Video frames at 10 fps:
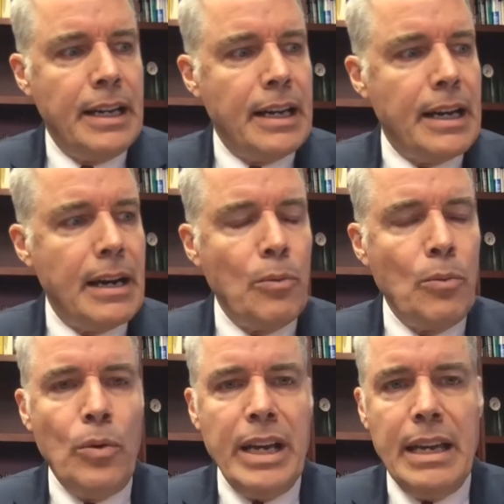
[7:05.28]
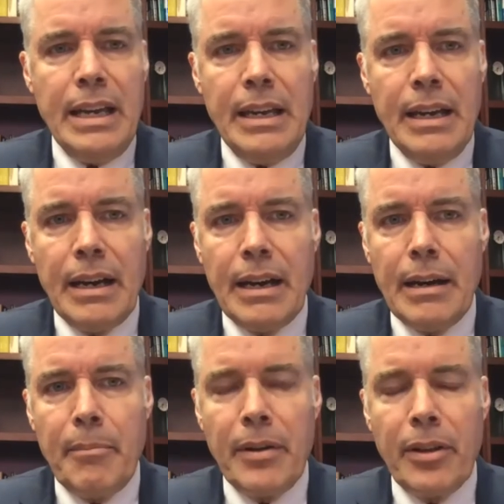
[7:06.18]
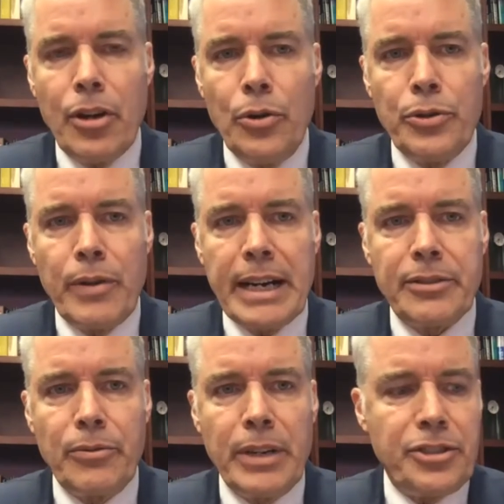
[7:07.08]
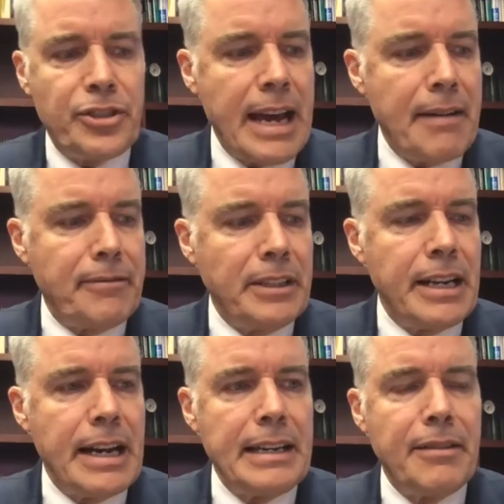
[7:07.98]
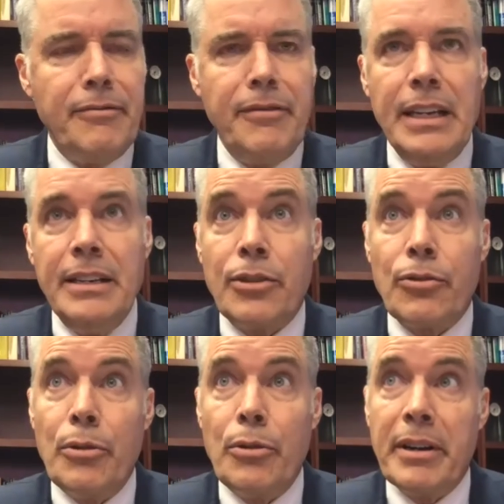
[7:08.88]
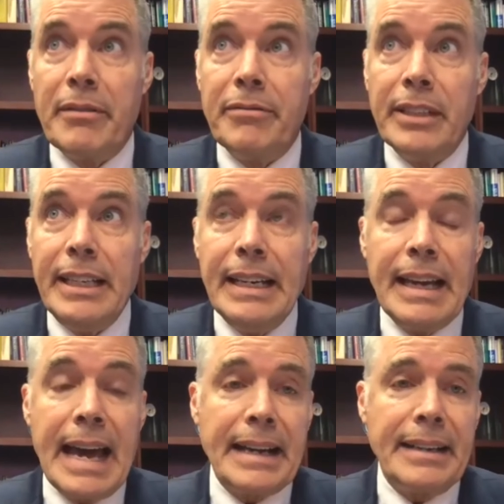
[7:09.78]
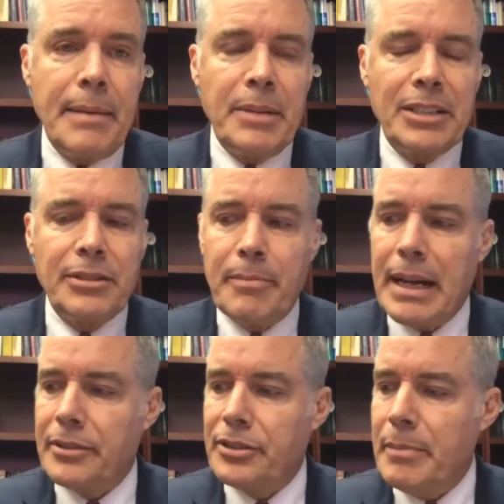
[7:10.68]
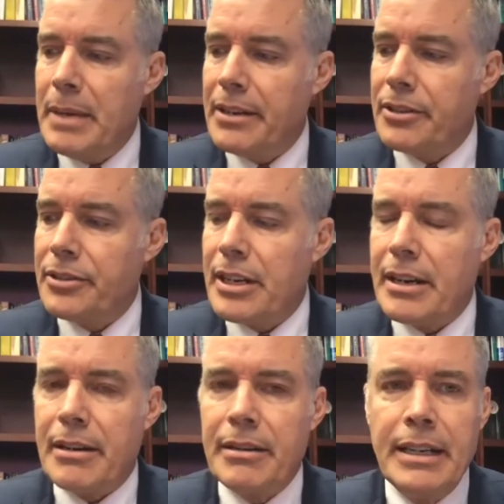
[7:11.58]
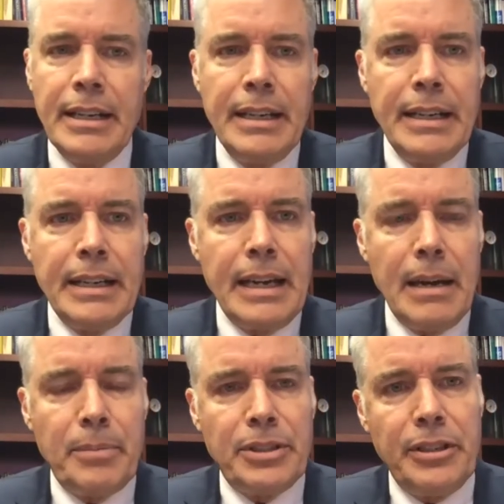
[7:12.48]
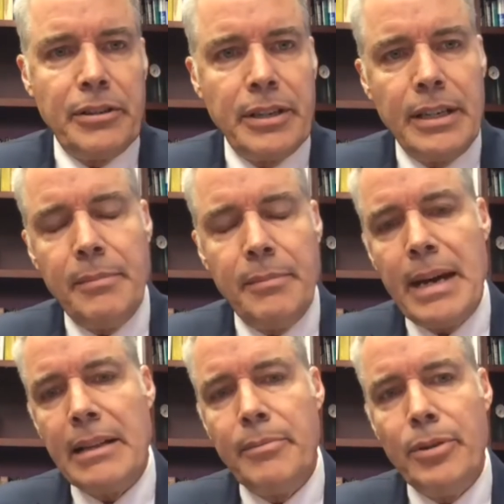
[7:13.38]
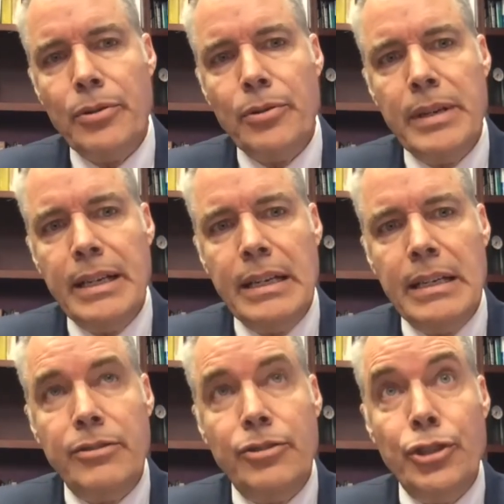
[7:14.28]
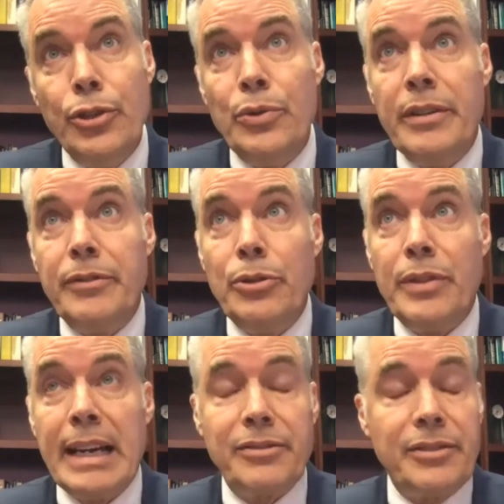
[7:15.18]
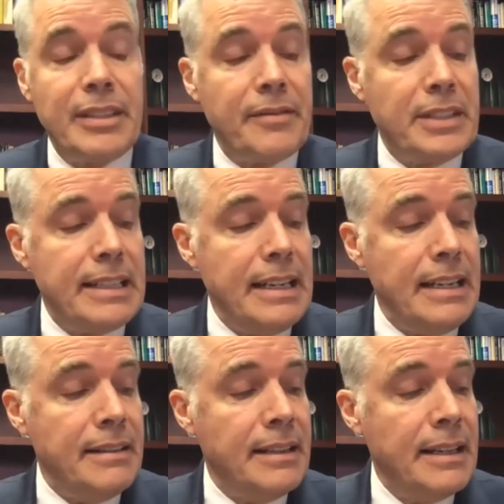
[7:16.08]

uh, we, uh, co-director Rich Taffel and I convened a group of leading academics and policymakers on our campus here in Malibu in June of two thousand seventeen.